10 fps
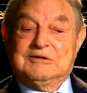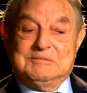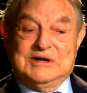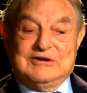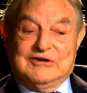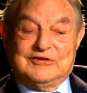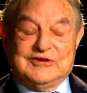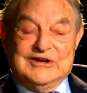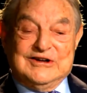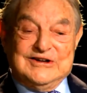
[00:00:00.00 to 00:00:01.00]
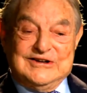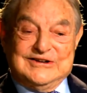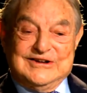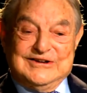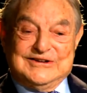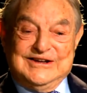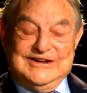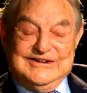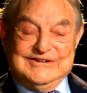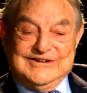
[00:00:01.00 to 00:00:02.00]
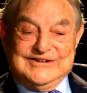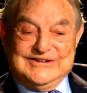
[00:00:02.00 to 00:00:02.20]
because the